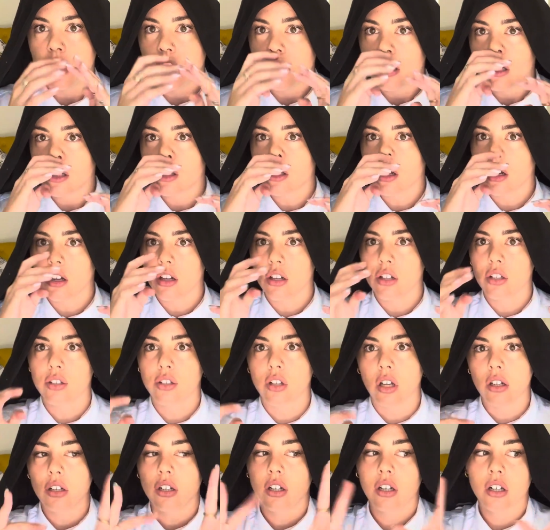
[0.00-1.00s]
So
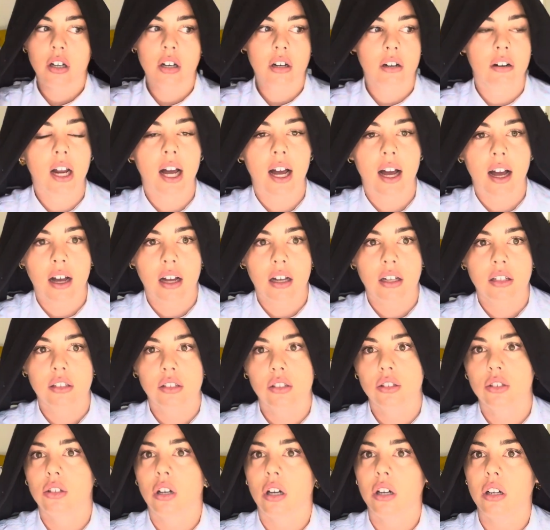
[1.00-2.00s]
don't look
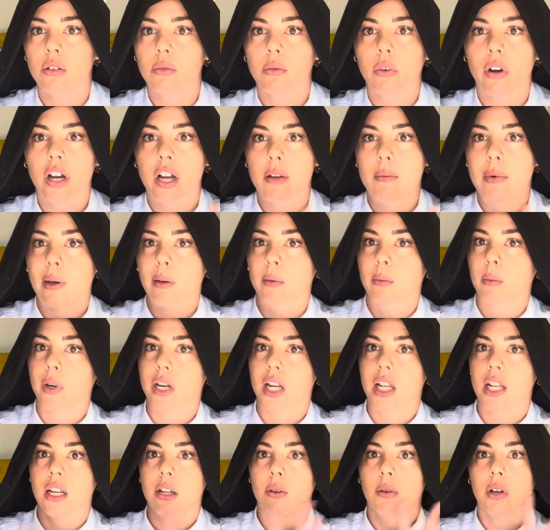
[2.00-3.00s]
around, don't worry about what
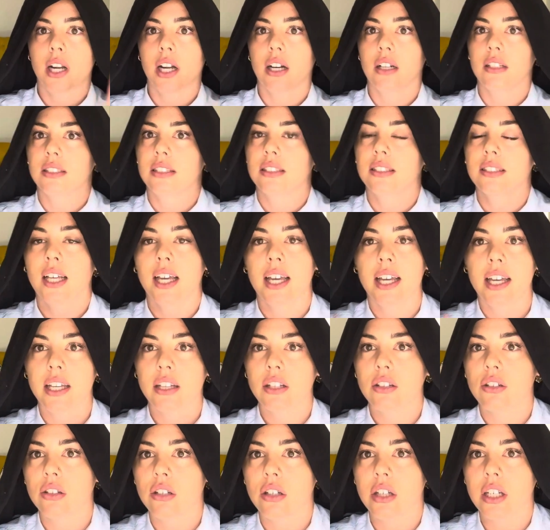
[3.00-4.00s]
anyone else is
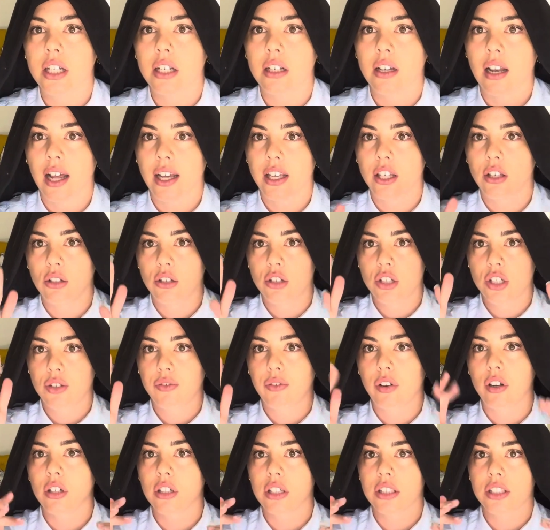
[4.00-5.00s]
saying, doing, like you just
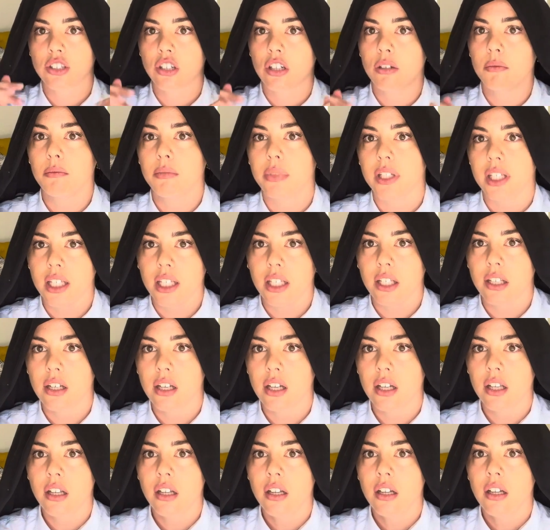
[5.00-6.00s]
focused on
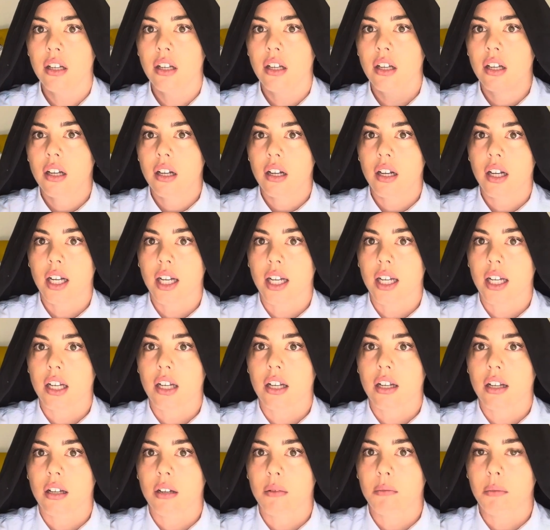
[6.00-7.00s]
being
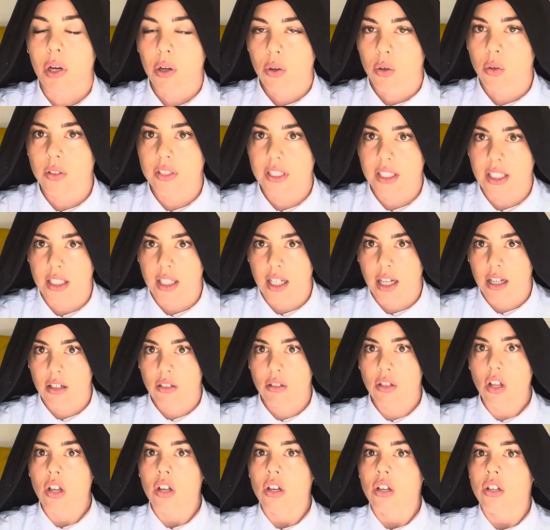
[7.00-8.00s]
Makoti now.
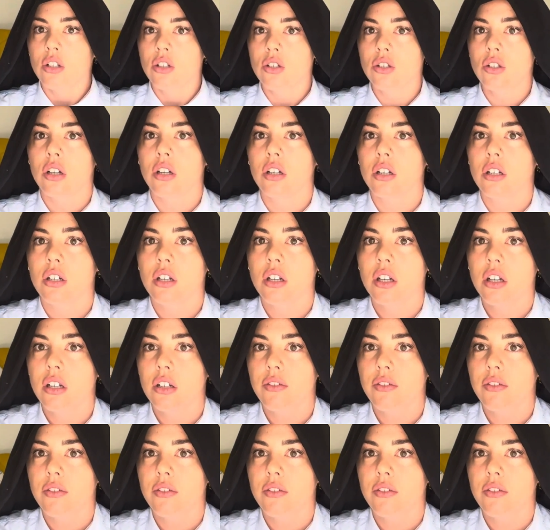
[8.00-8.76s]
So